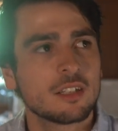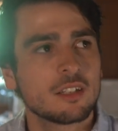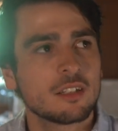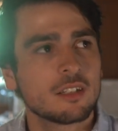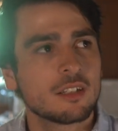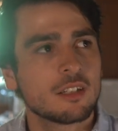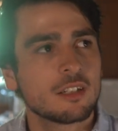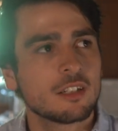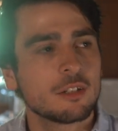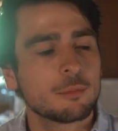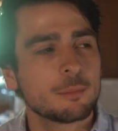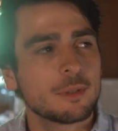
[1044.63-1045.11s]

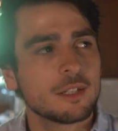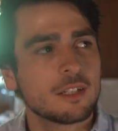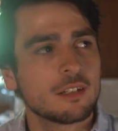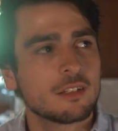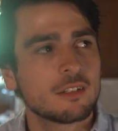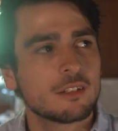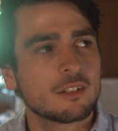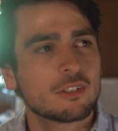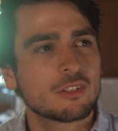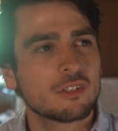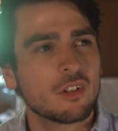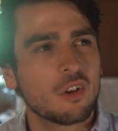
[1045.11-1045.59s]
you're gonna be
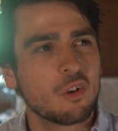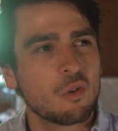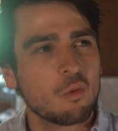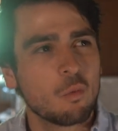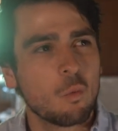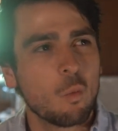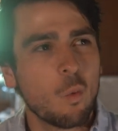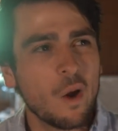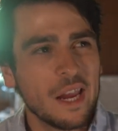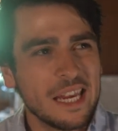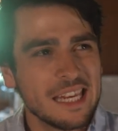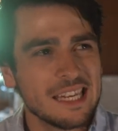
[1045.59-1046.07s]
so
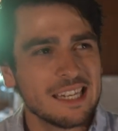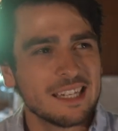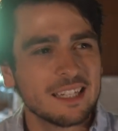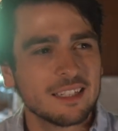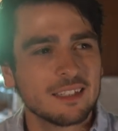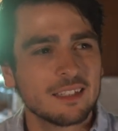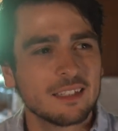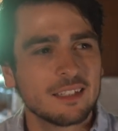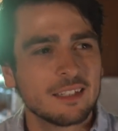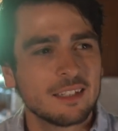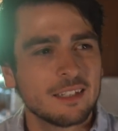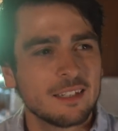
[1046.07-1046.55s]
weak
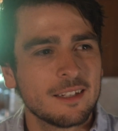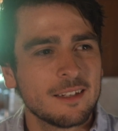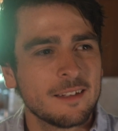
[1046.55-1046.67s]
and